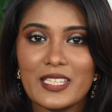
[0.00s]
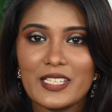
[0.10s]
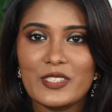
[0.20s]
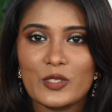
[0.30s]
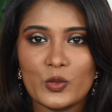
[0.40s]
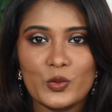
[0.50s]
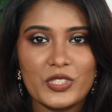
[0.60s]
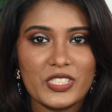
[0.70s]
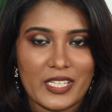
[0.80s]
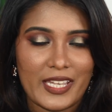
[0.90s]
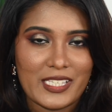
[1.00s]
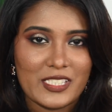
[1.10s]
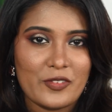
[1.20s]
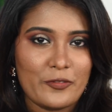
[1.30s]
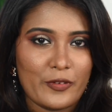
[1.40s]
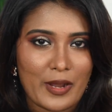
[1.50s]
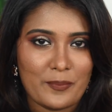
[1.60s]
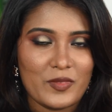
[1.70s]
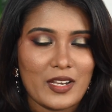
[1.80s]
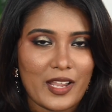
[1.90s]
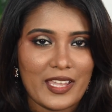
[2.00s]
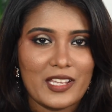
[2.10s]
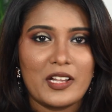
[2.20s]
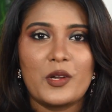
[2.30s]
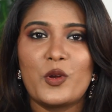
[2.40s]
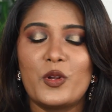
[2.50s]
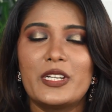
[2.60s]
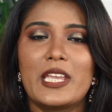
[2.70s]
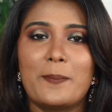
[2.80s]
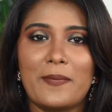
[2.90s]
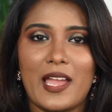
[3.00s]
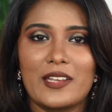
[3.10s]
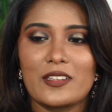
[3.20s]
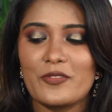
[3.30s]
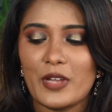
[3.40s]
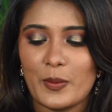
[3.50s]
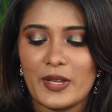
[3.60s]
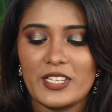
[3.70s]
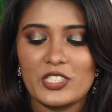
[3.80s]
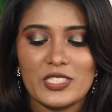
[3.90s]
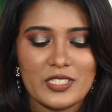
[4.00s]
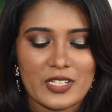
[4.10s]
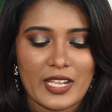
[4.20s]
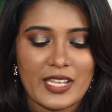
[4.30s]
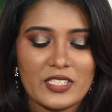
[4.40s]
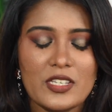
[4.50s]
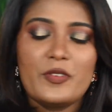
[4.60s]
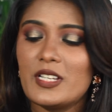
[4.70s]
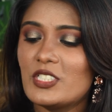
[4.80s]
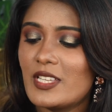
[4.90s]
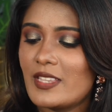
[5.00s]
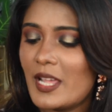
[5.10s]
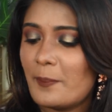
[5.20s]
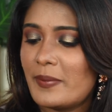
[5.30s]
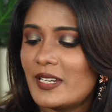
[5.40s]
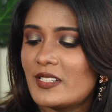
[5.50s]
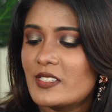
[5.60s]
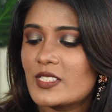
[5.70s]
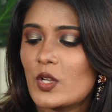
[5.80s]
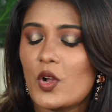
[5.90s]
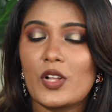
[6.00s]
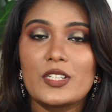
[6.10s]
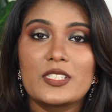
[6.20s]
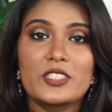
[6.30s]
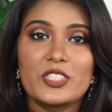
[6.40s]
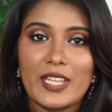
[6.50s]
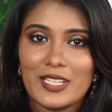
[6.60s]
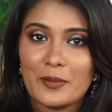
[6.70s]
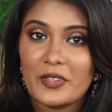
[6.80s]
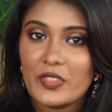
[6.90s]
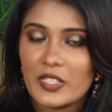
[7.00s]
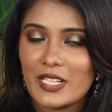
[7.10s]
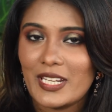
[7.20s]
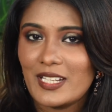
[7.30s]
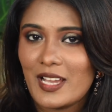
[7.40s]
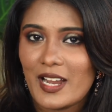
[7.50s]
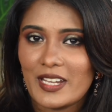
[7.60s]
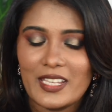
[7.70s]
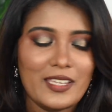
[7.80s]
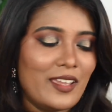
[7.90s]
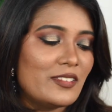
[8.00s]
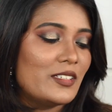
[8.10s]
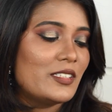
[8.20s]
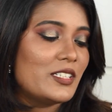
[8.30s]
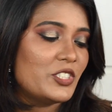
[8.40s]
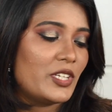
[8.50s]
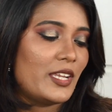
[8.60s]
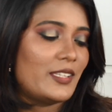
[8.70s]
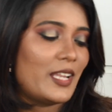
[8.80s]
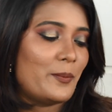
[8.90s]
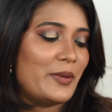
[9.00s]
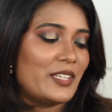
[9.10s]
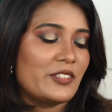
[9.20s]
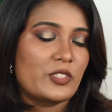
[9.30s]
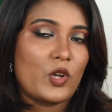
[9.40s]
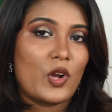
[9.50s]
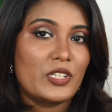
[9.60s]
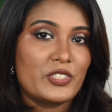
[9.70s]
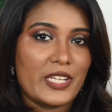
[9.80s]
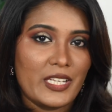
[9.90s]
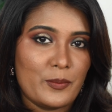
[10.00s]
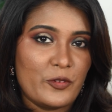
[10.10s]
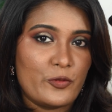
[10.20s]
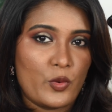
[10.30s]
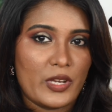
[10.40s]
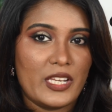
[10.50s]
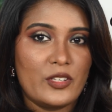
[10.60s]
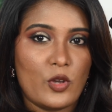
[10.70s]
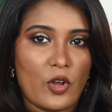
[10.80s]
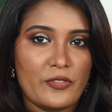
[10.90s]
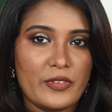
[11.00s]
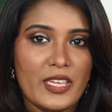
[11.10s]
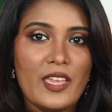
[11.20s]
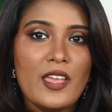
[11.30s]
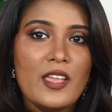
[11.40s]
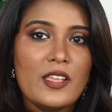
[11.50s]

these two shades from Nykaa All Day Matte Foundation range. The first shade that I picked is called shade number 13 Honey and the other shade that I picked is called shade number 14 Coffee.